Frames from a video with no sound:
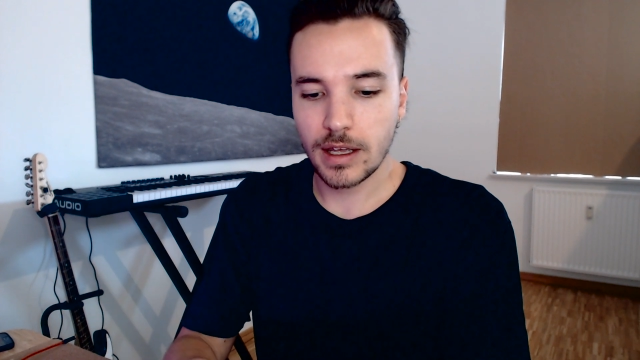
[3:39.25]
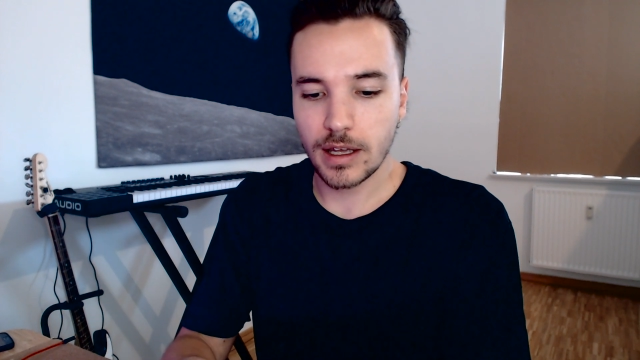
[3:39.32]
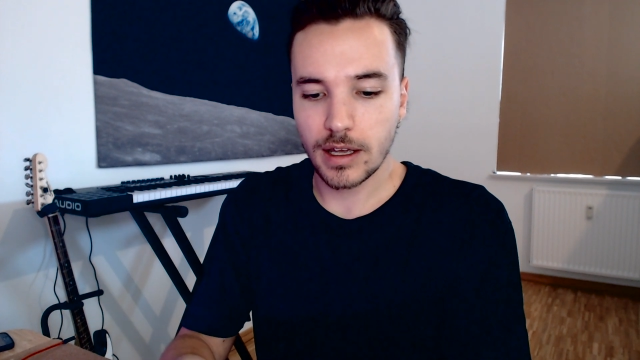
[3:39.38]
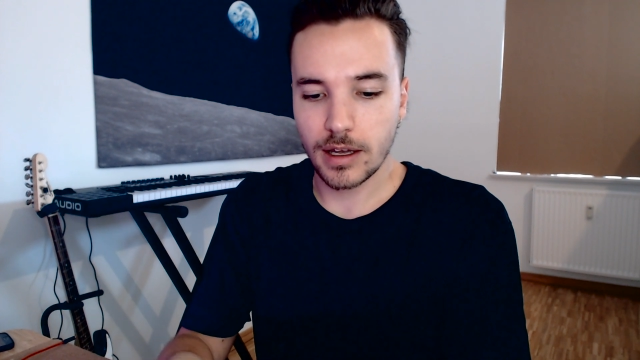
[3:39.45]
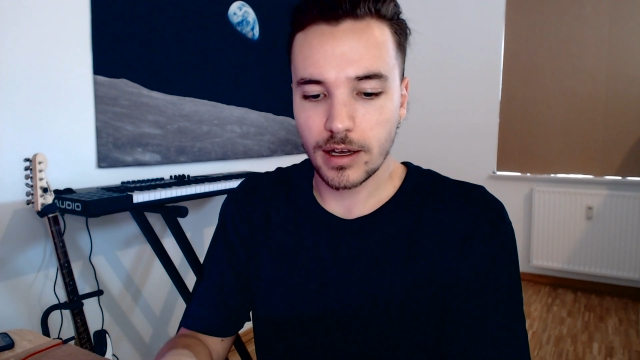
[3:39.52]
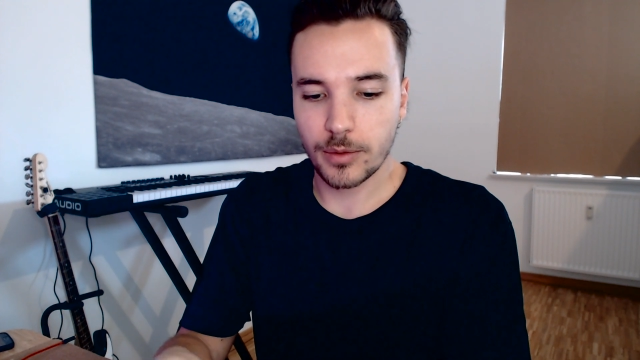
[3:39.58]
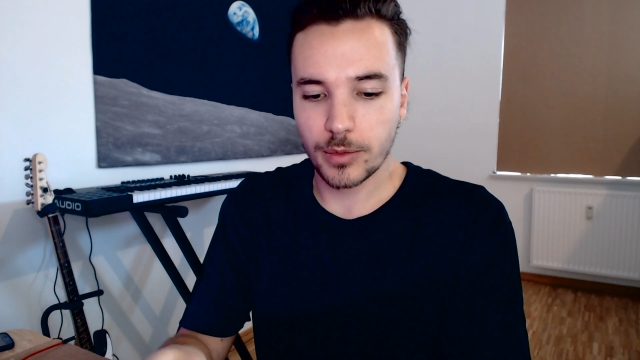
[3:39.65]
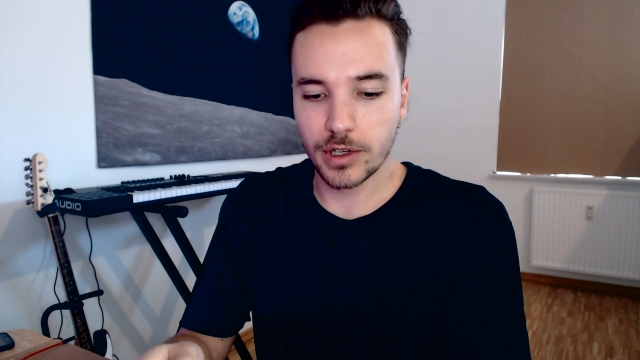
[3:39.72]

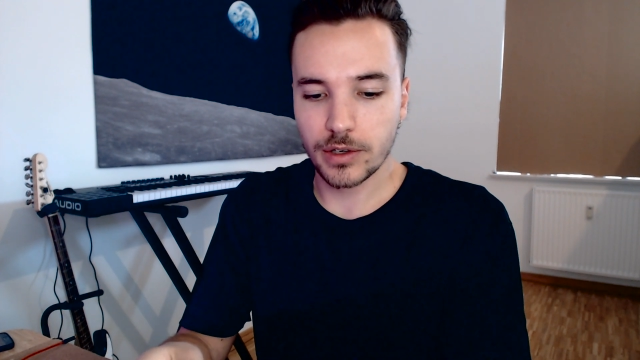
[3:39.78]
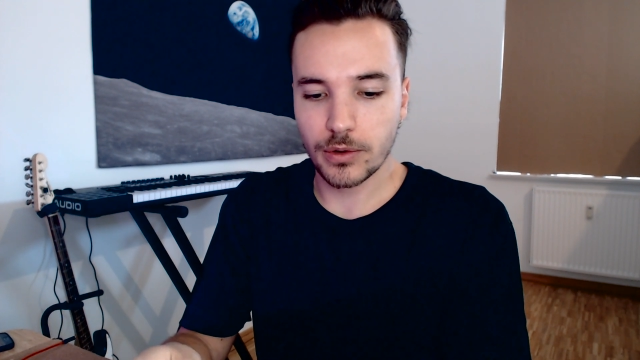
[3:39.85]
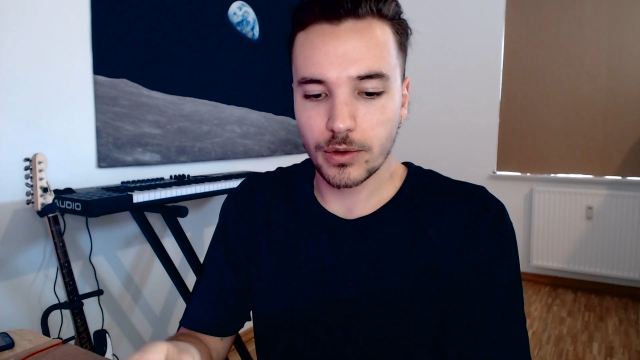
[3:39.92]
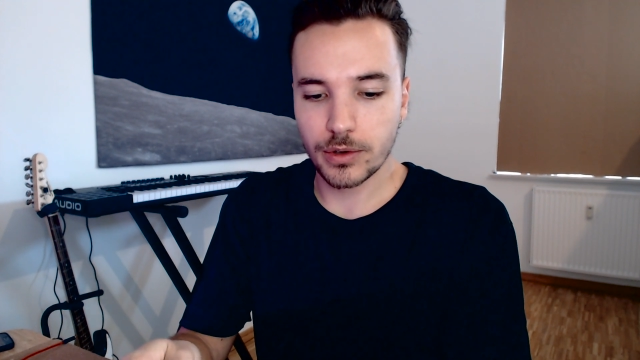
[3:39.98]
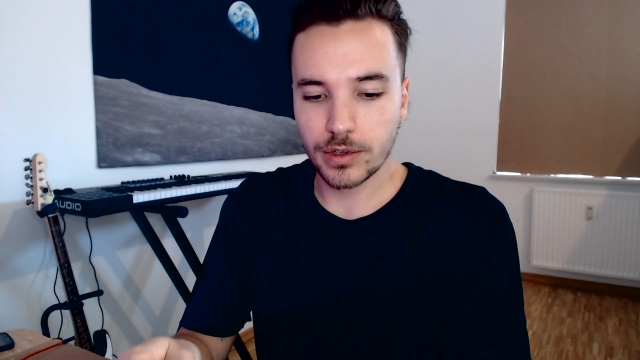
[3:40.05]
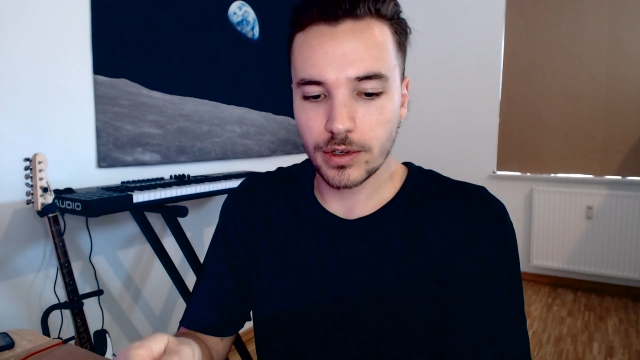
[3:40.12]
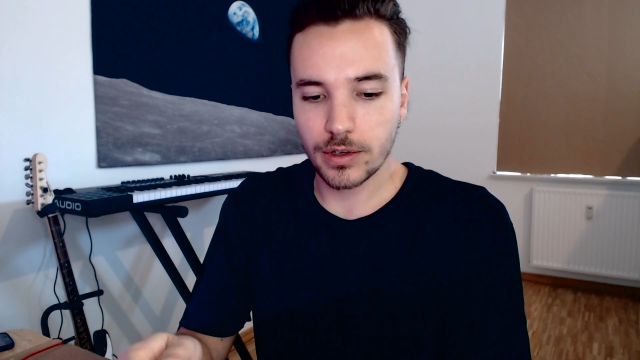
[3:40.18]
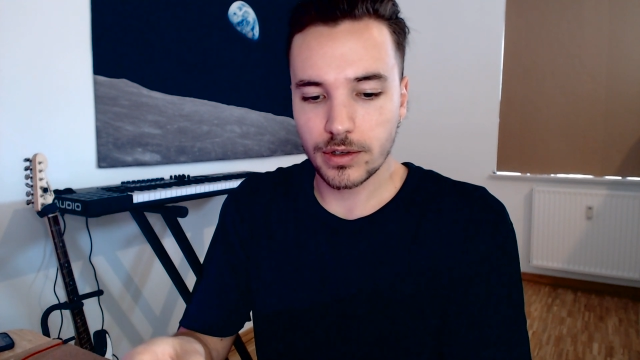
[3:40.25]
In
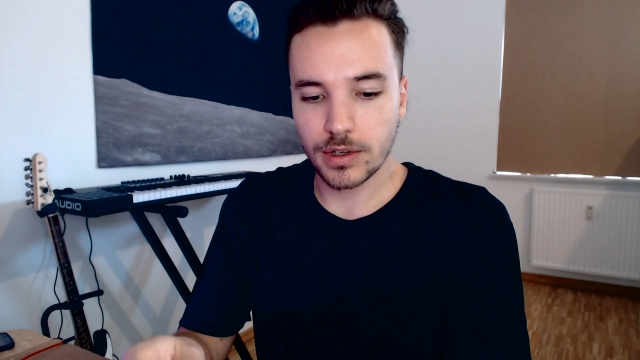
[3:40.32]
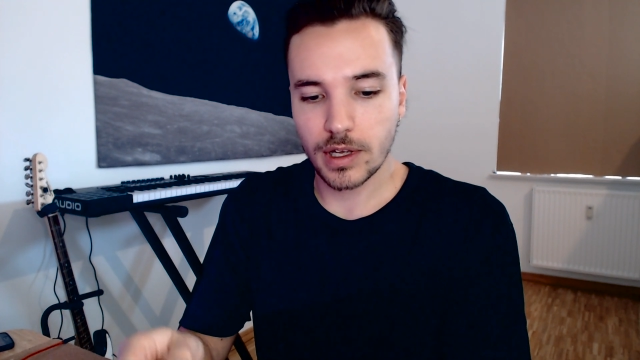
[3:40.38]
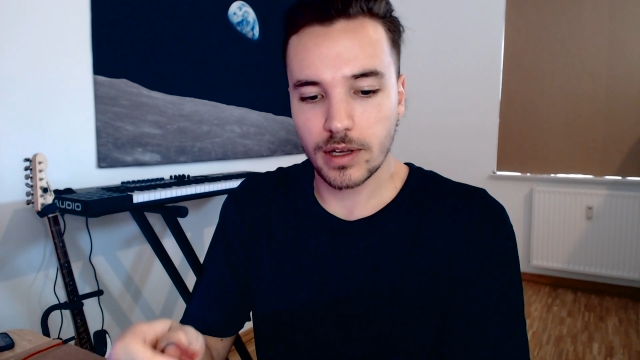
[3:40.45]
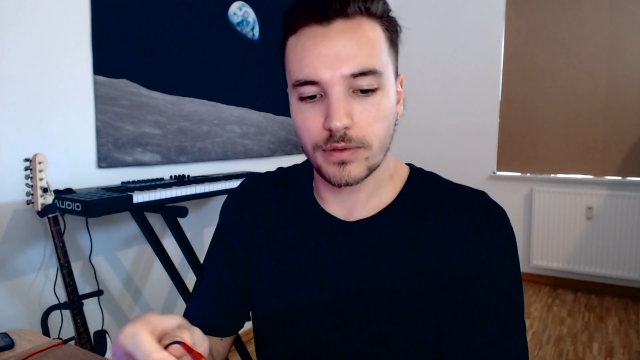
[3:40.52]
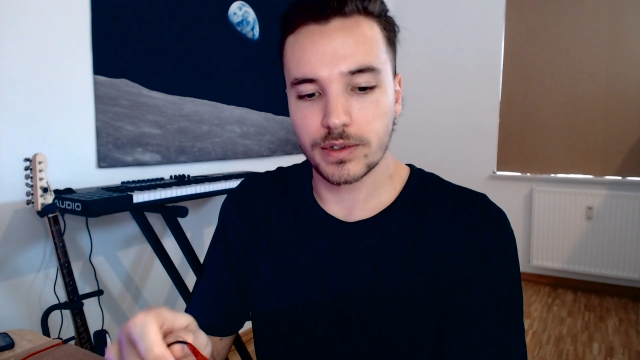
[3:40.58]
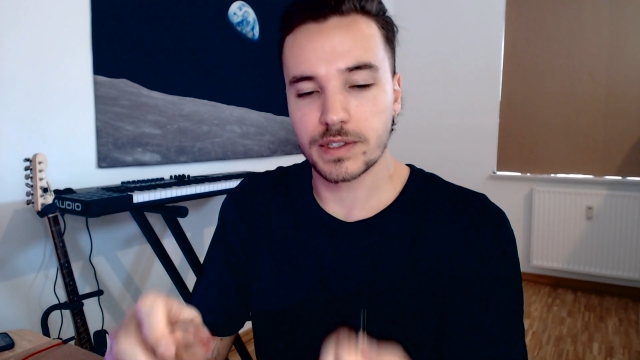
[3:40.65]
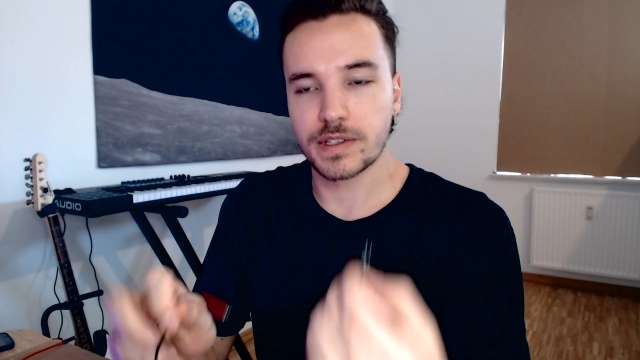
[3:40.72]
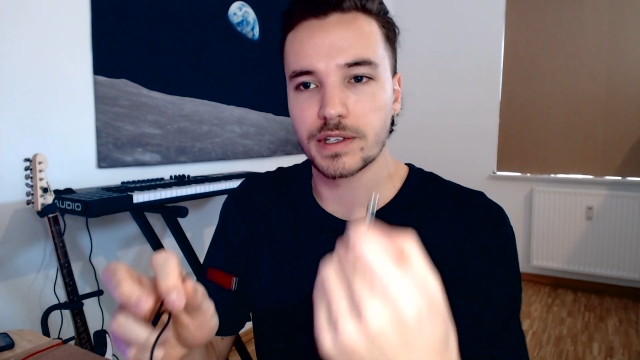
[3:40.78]
audio you
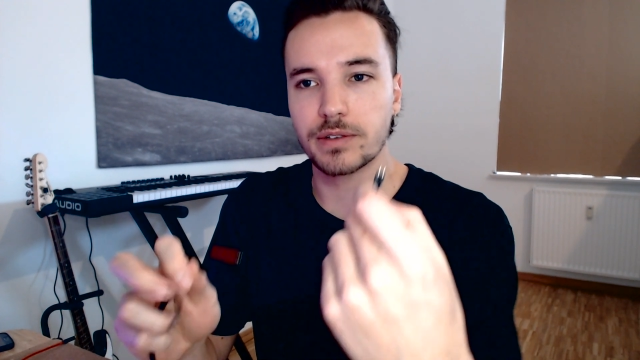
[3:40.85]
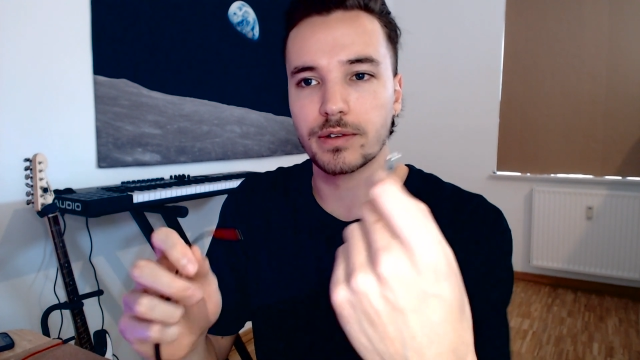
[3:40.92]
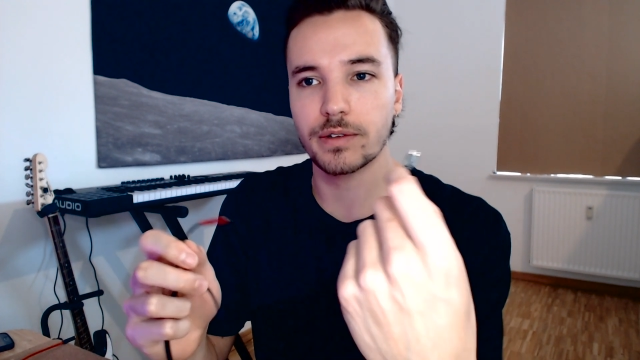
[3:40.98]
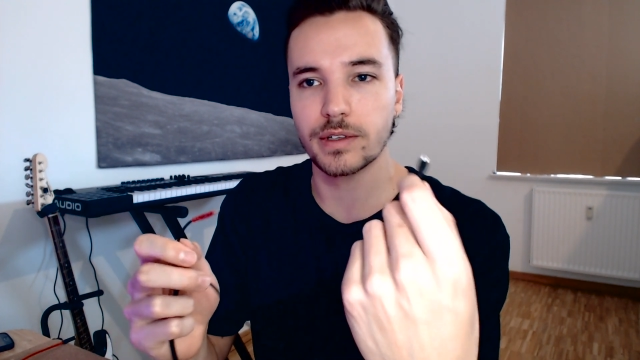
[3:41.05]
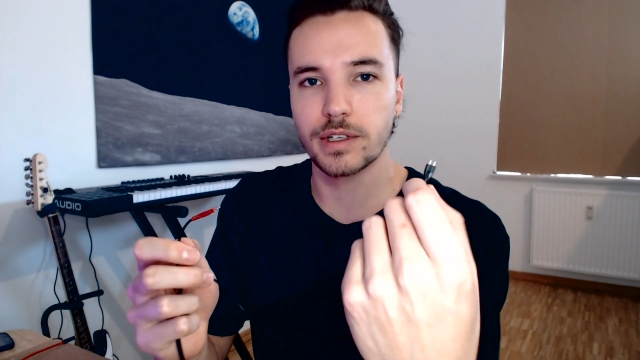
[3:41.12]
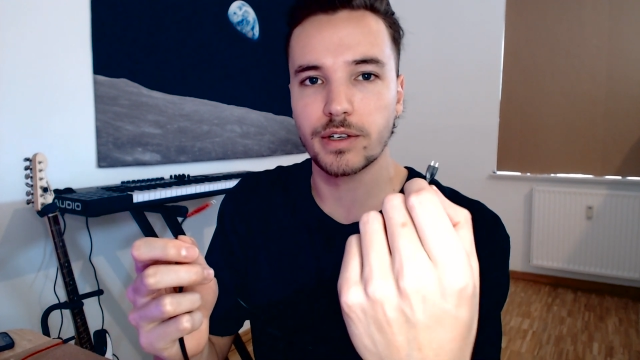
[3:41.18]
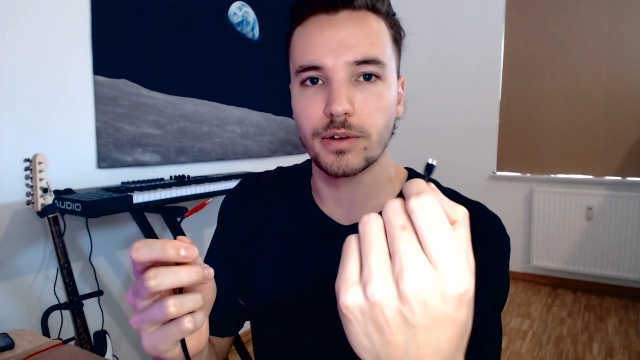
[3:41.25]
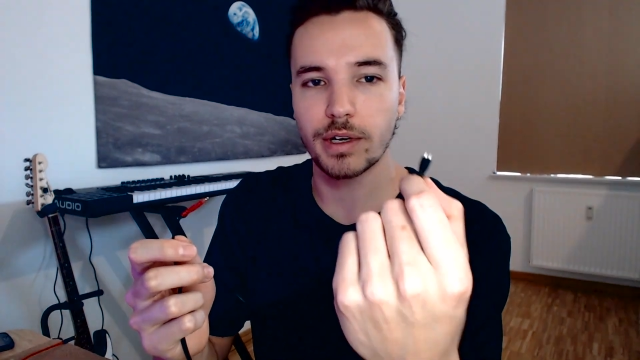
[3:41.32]
have a signal
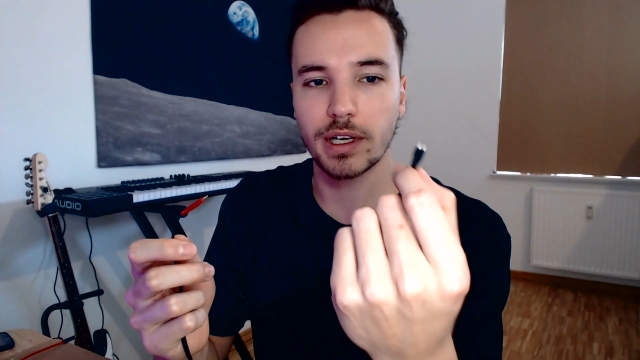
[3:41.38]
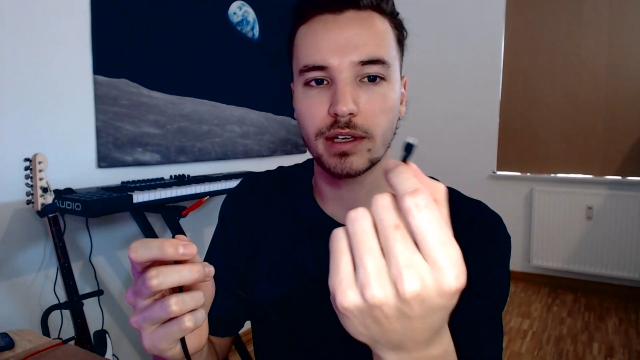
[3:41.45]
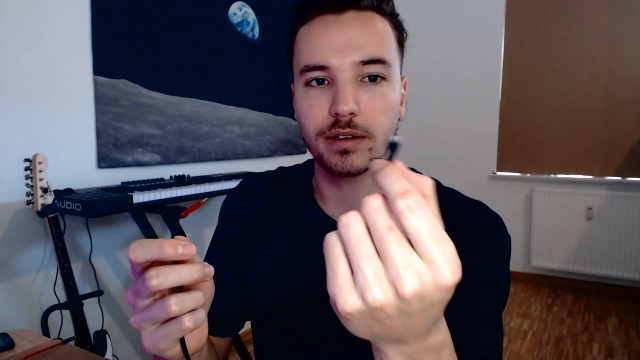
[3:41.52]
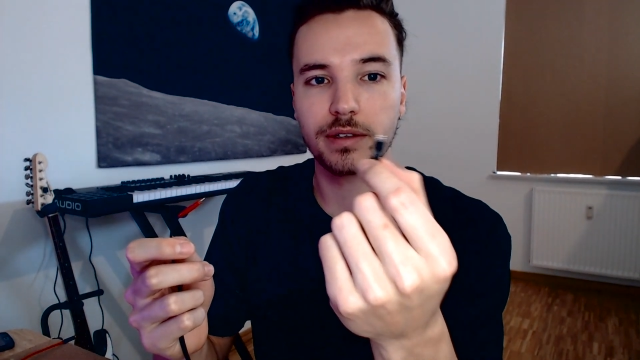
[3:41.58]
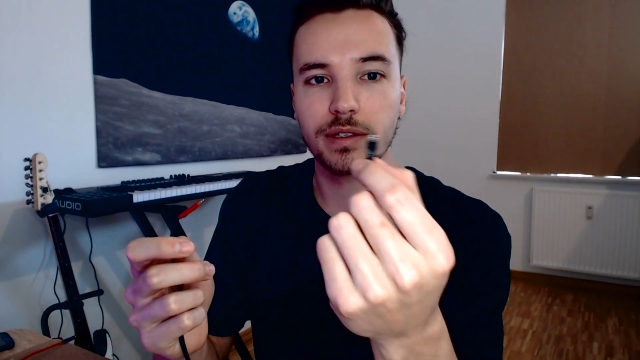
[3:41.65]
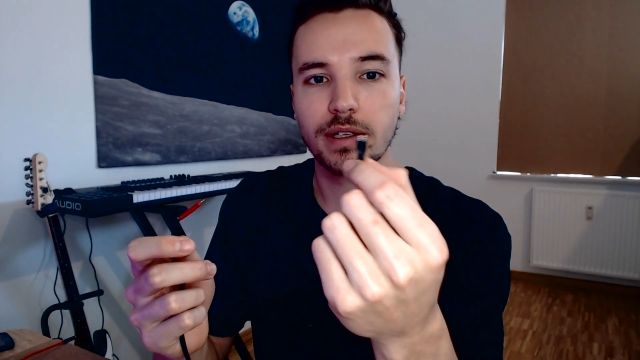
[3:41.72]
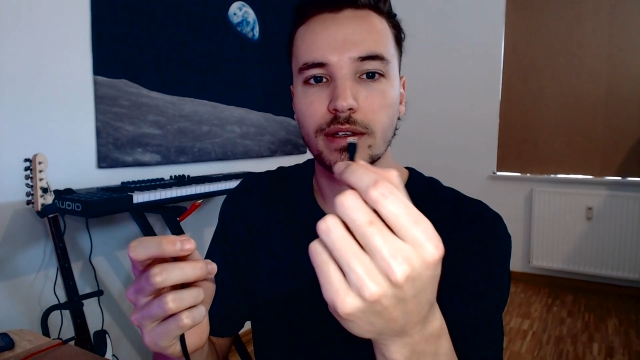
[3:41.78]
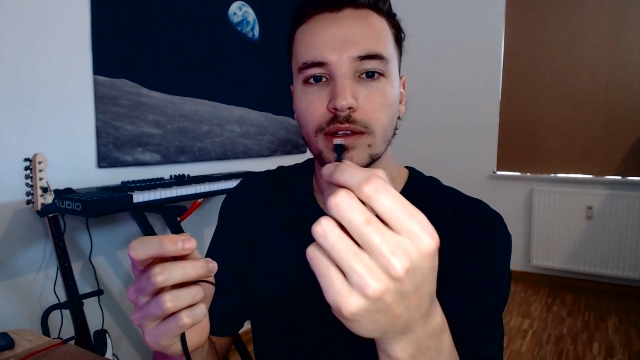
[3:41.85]
and a ground.